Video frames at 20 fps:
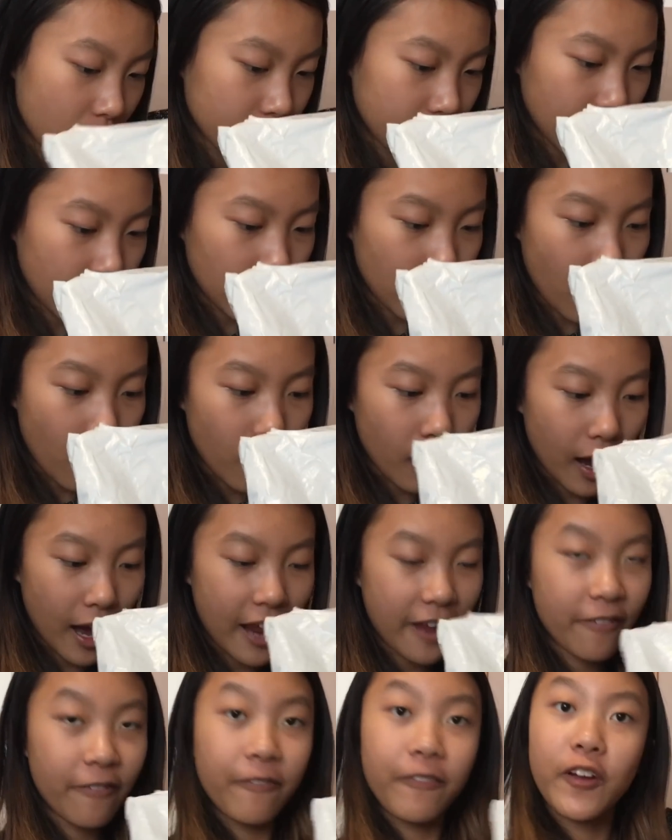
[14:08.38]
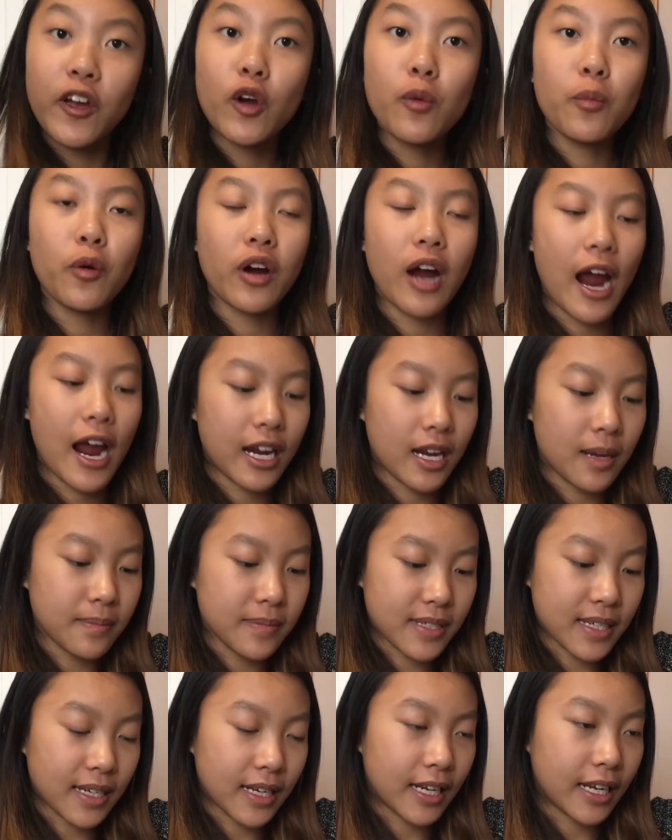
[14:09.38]
There are a few more
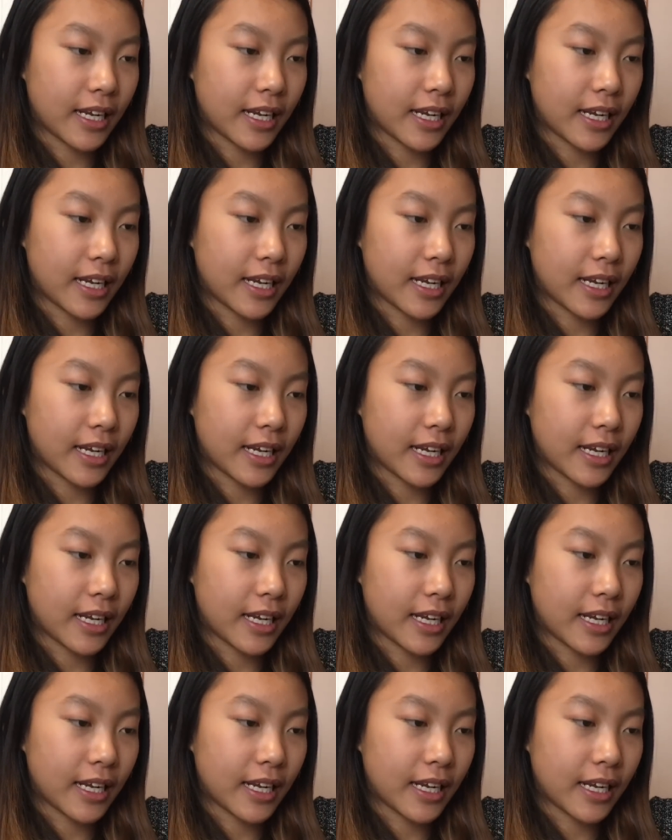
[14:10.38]
items in